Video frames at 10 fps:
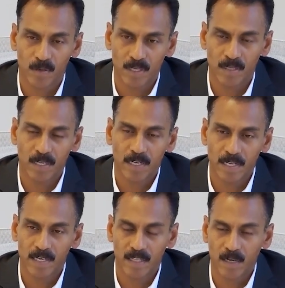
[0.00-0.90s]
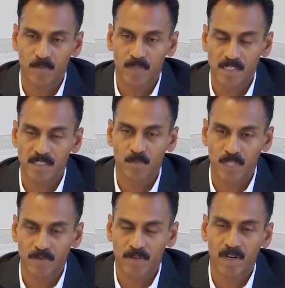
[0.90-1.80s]
in India, that is
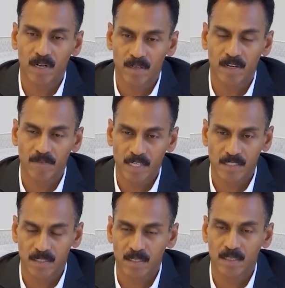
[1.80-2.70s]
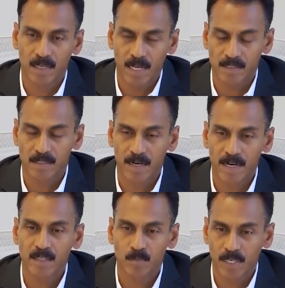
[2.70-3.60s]
something we will invest in and
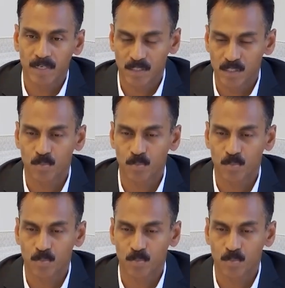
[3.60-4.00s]
accelerate. But at this